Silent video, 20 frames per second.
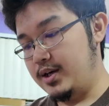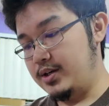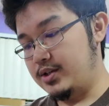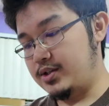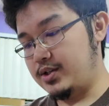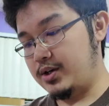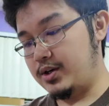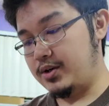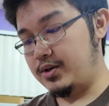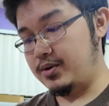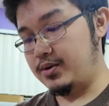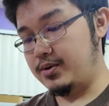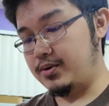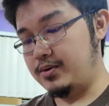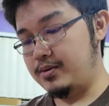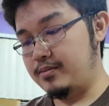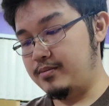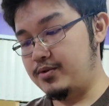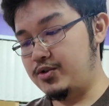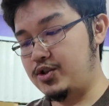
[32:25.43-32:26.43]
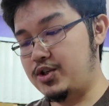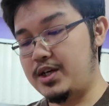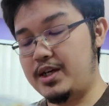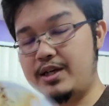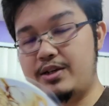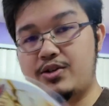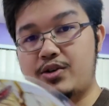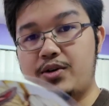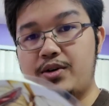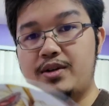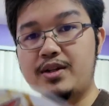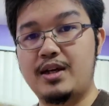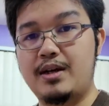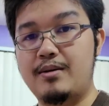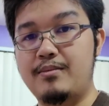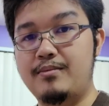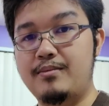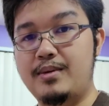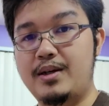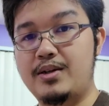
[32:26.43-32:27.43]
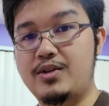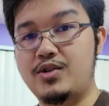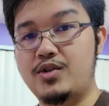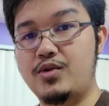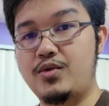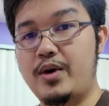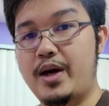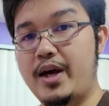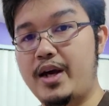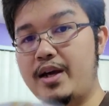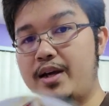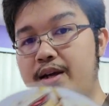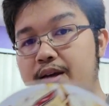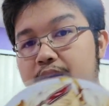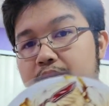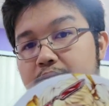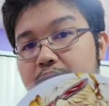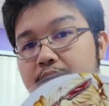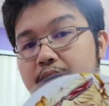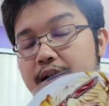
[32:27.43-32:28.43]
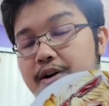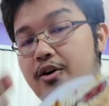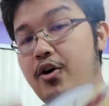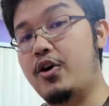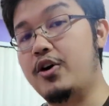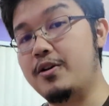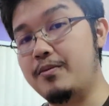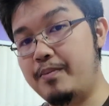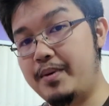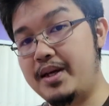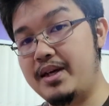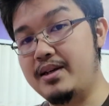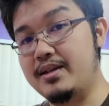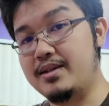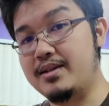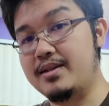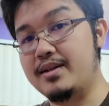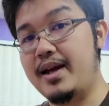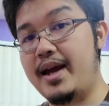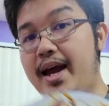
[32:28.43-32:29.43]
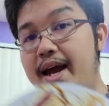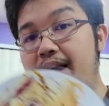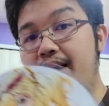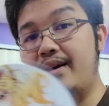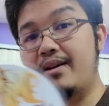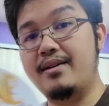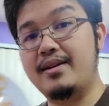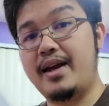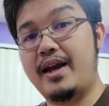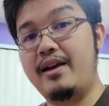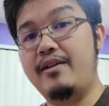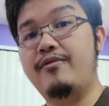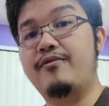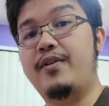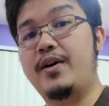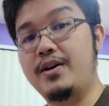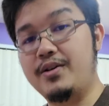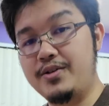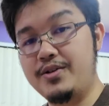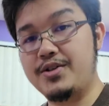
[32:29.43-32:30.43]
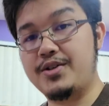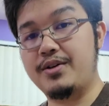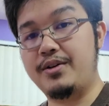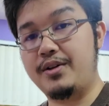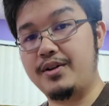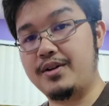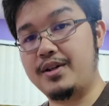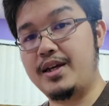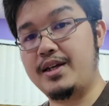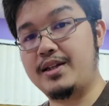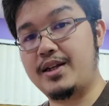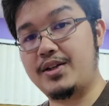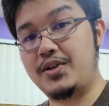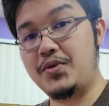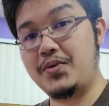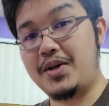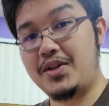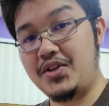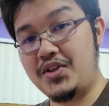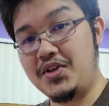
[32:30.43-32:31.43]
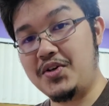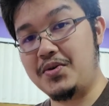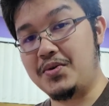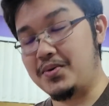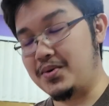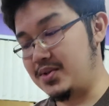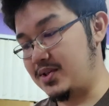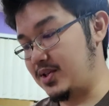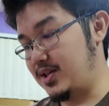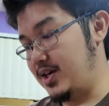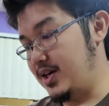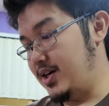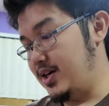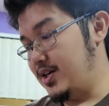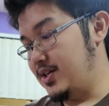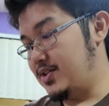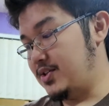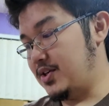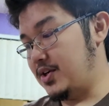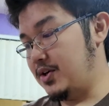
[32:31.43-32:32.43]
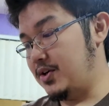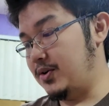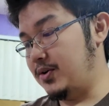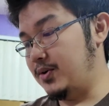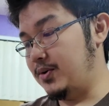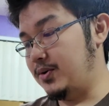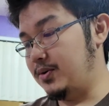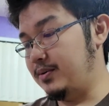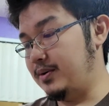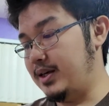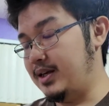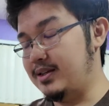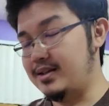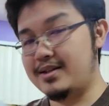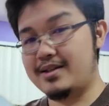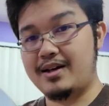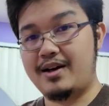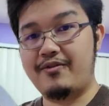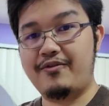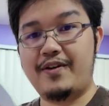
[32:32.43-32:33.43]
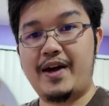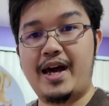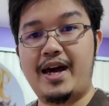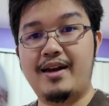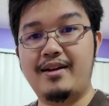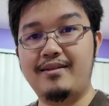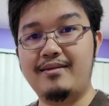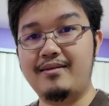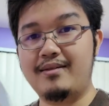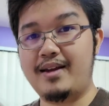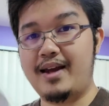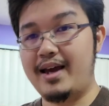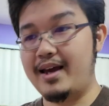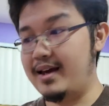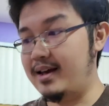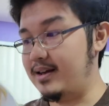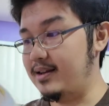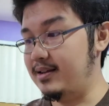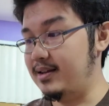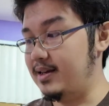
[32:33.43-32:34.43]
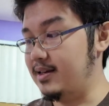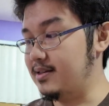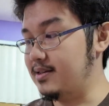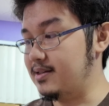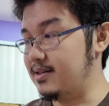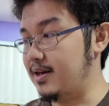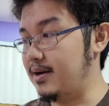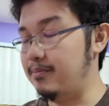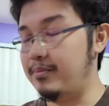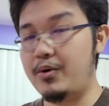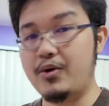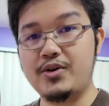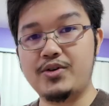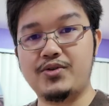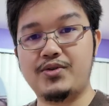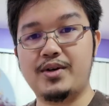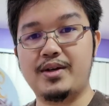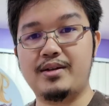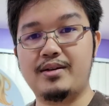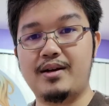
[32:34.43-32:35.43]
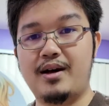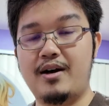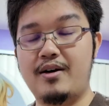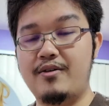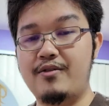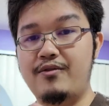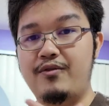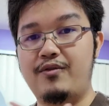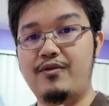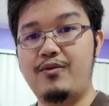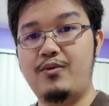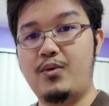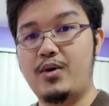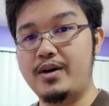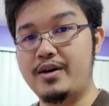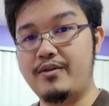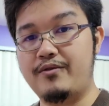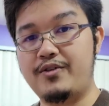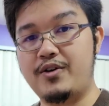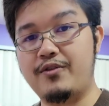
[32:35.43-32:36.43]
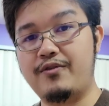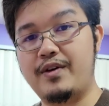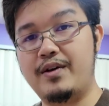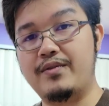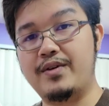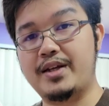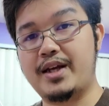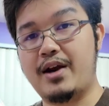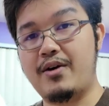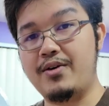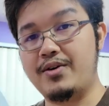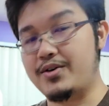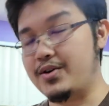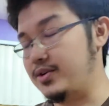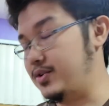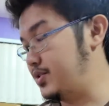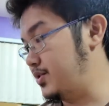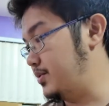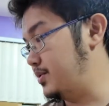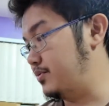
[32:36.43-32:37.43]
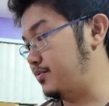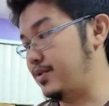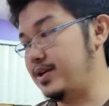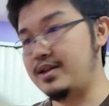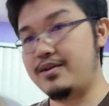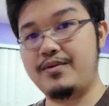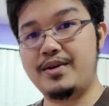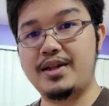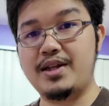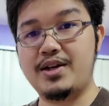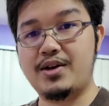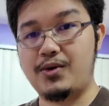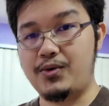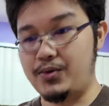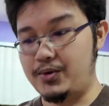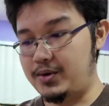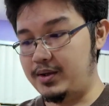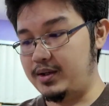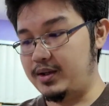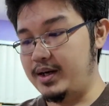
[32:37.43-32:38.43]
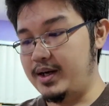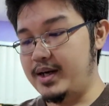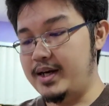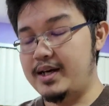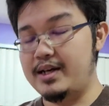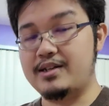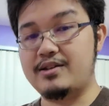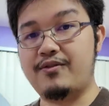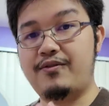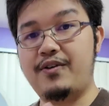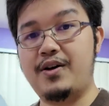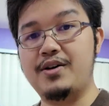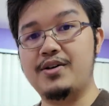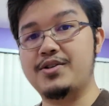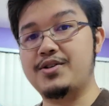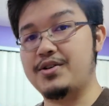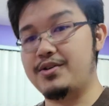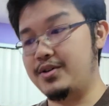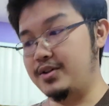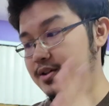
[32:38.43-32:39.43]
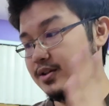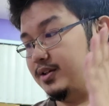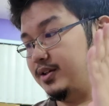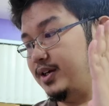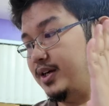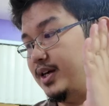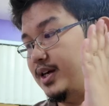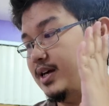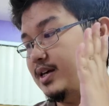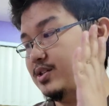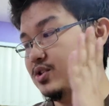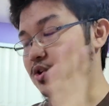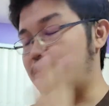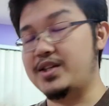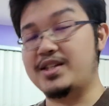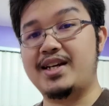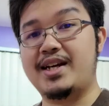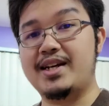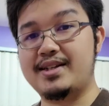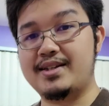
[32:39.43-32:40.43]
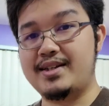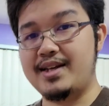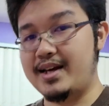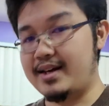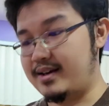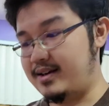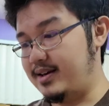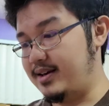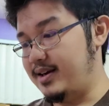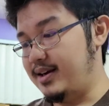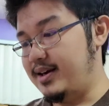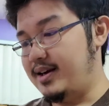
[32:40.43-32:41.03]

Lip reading: So she turned them into an art piece and a functional thing that you can use. So it's a fan and it's a portrait of one of your favorite characters. So it's really cool. It's functional. It's artistic.